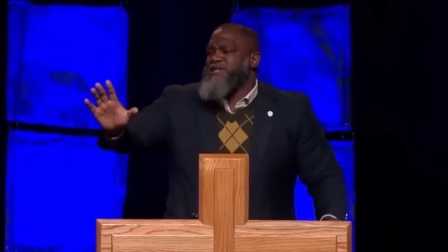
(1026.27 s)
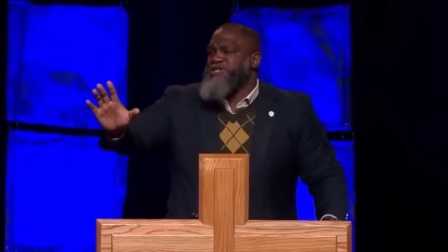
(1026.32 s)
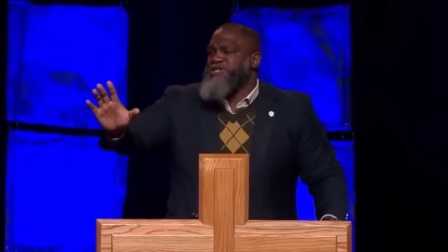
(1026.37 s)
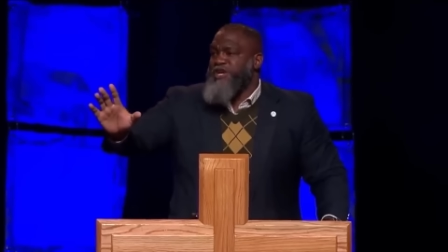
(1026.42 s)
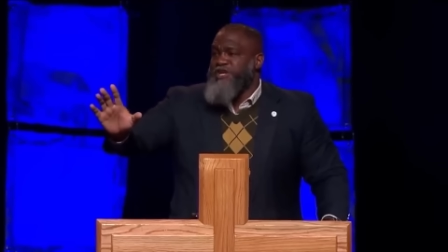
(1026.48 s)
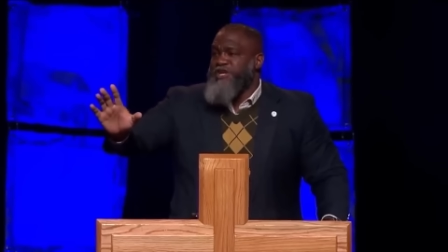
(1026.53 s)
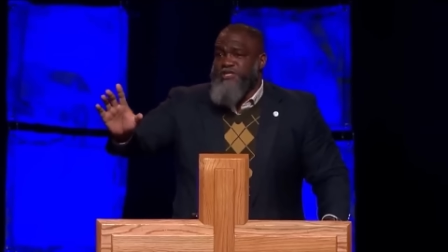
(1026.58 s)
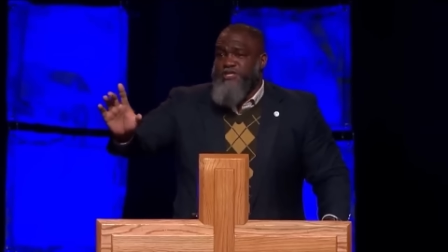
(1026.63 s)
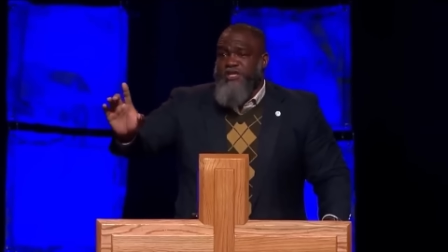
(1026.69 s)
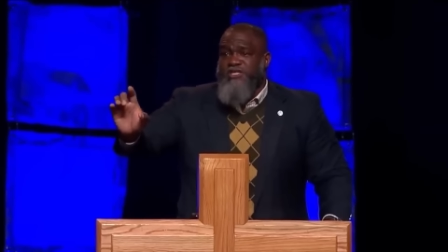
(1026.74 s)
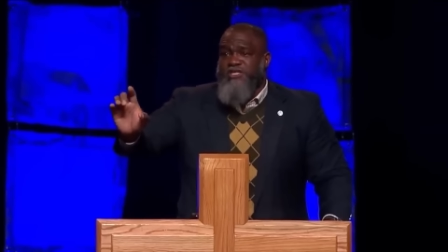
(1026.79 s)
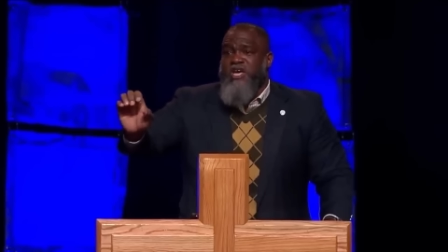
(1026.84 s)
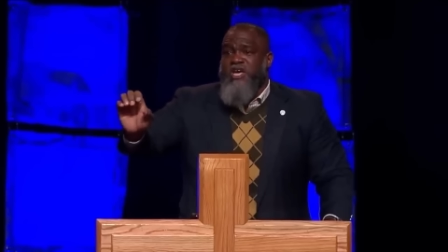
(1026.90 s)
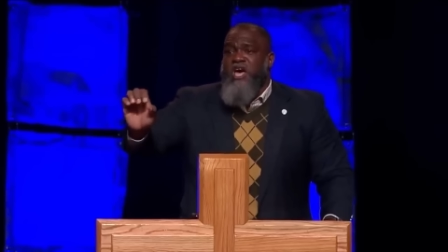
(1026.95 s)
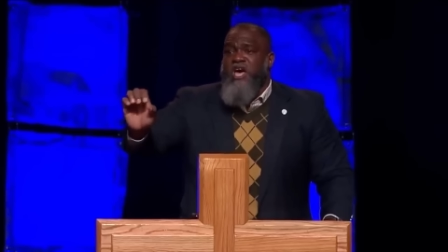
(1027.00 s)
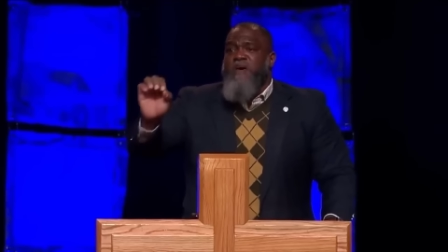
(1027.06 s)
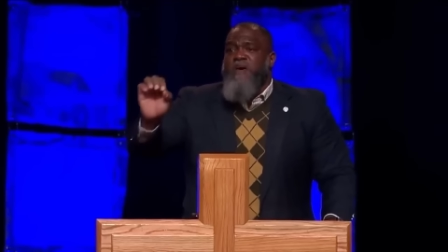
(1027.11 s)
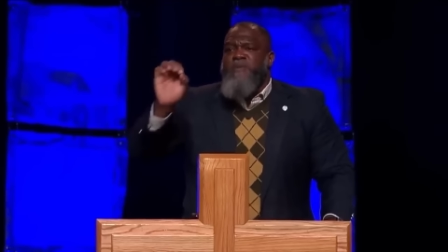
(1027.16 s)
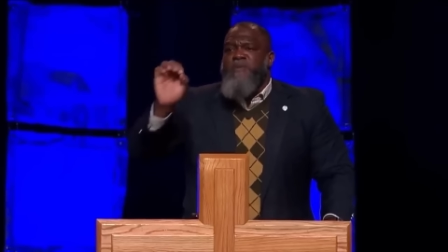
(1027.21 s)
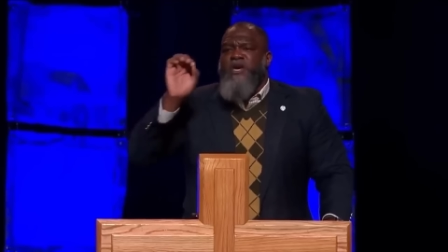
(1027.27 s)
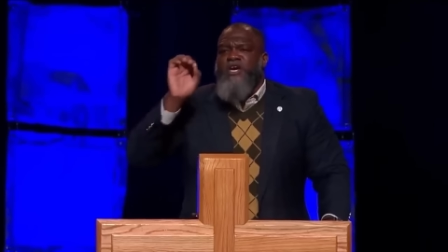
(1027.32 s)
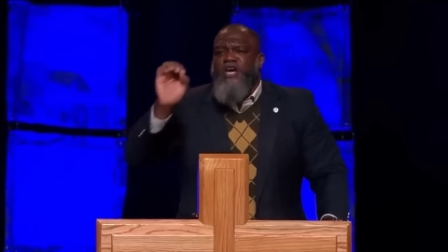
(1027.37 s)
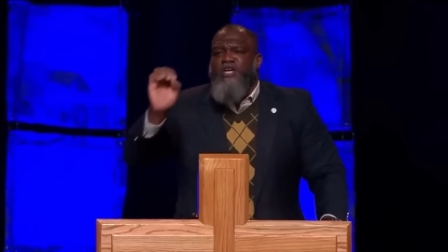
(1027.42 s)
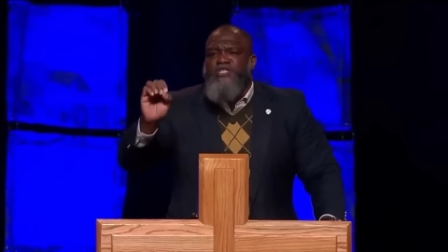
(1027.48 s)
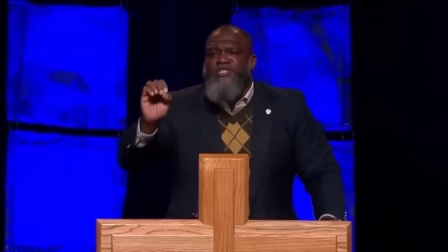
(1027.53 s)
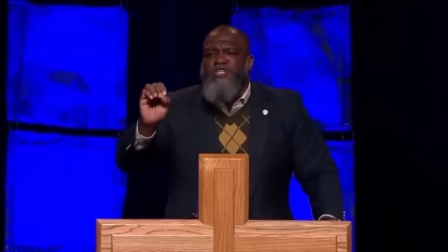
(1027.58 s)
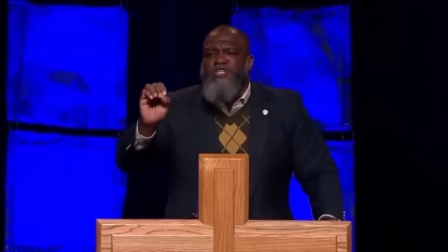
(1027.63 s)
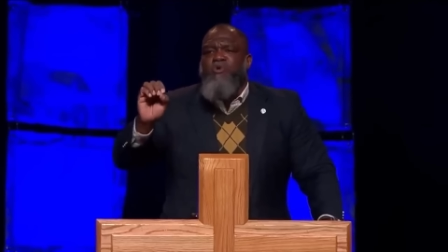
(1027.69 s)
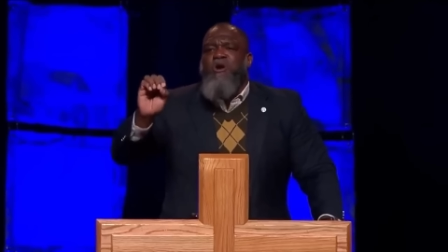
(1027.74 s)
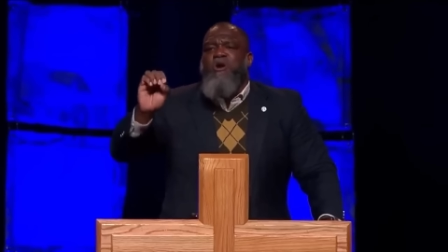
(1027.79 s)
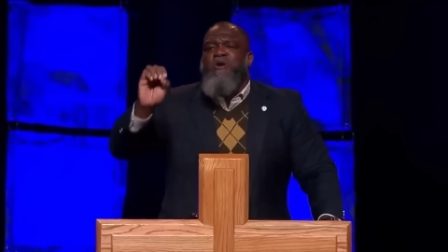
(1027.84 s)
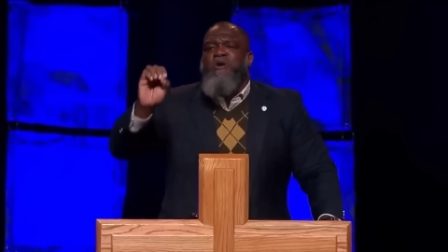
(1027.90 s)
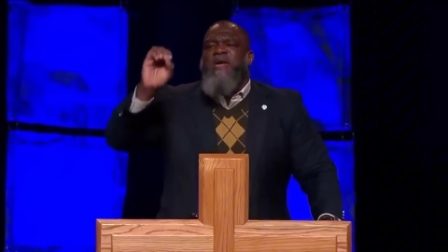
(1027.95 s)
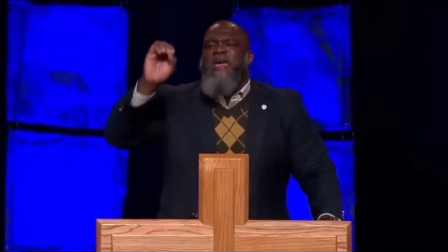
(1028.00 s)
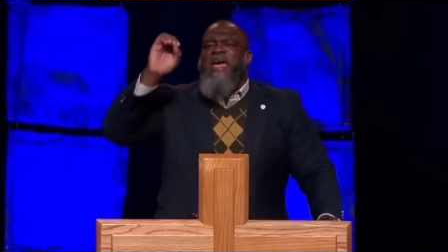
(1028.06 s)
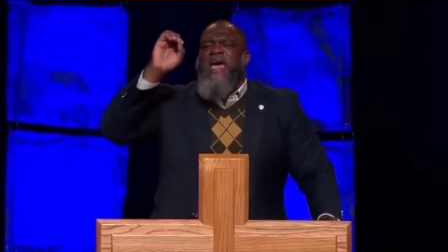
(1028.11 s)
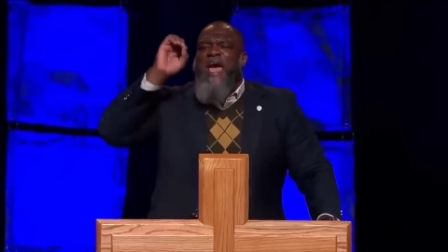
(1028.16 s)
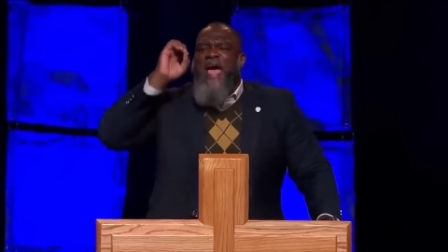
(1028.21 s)
Jesus because you are
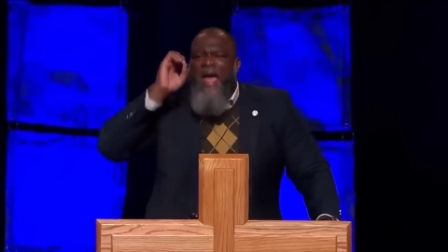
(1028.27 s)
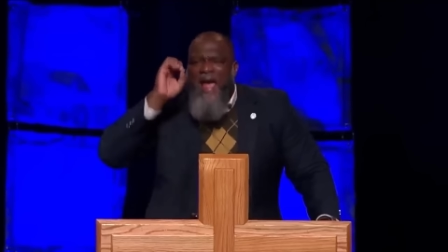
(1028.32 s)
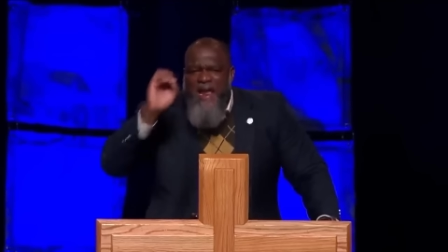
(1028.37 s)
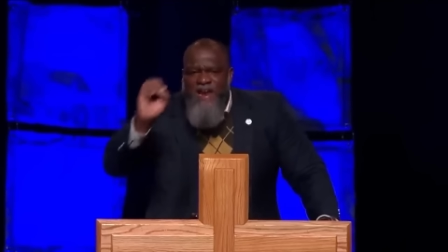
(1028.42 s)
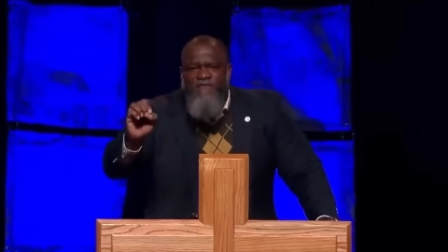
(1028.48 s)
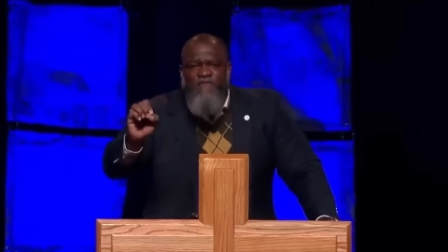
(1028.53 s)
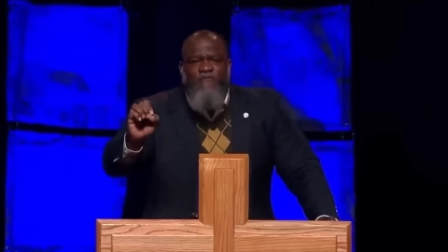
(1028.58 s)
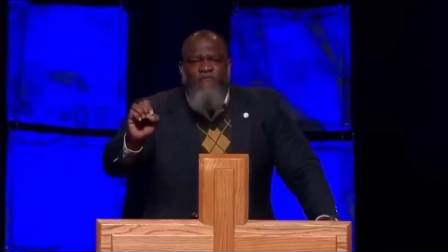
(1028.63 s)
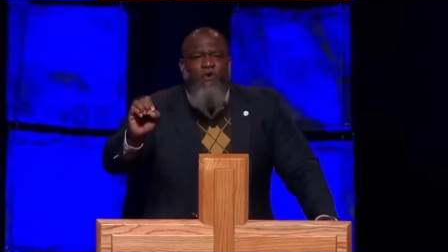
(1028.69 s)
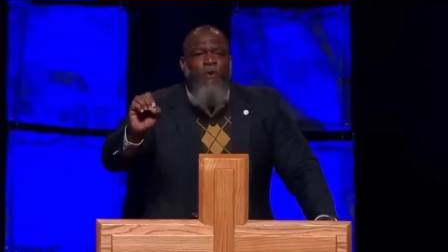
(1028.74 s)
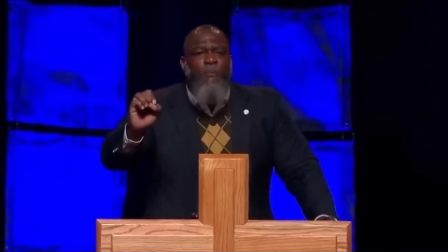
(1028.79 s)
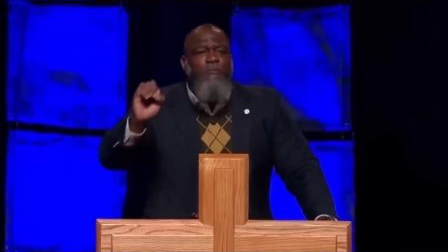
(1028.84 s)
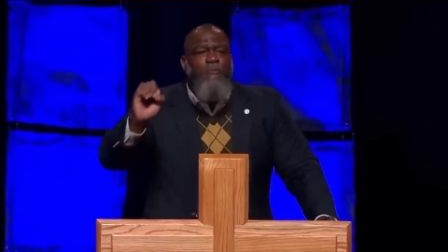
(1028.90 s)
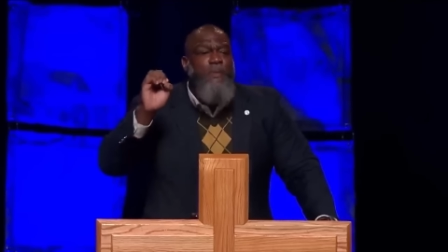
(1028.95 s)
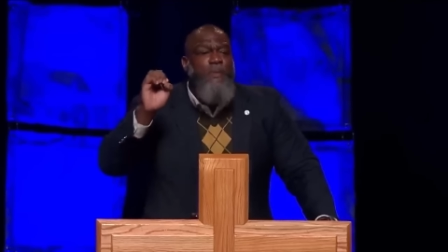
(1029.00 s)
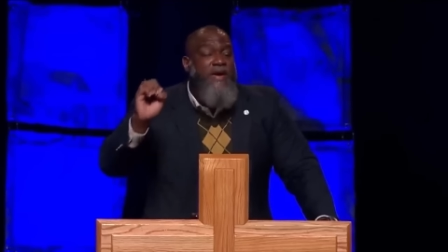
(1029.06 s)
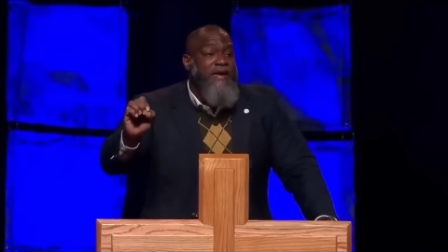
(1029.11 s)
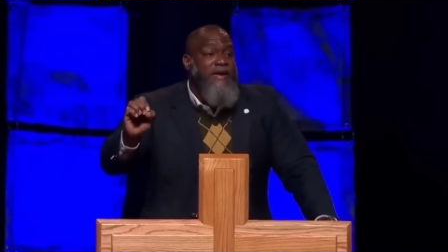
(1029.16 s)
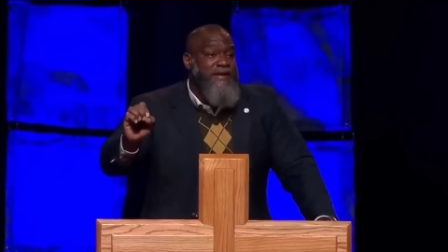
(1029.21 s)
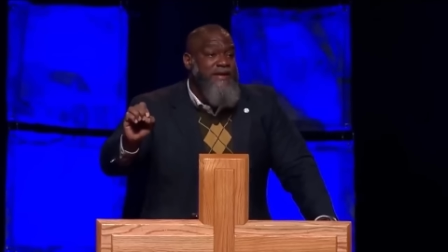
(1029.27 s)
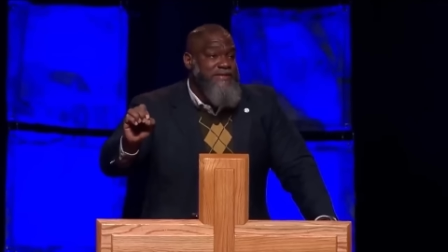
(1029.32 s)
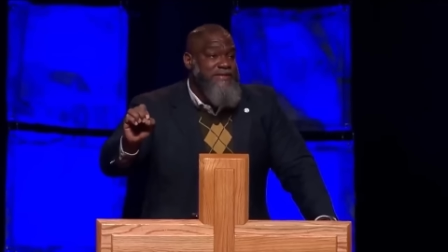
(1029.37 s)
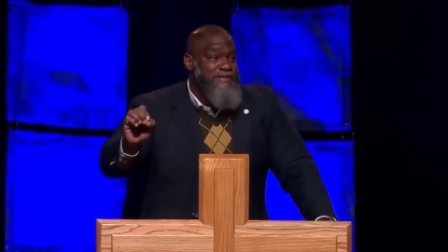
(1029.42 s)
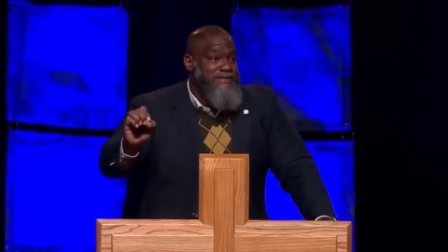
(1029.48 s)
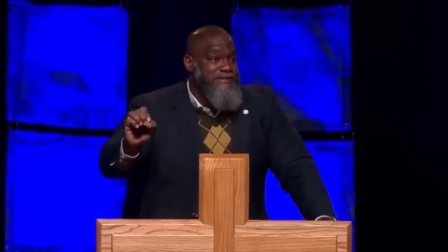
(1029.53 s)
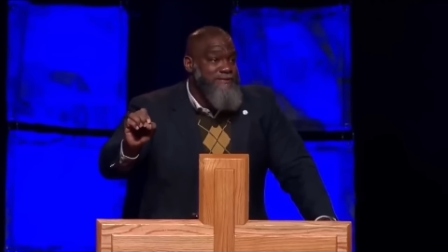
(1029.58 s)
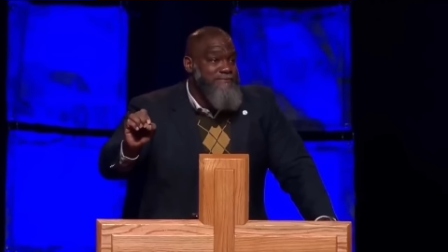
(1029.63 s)
a hateful bigot.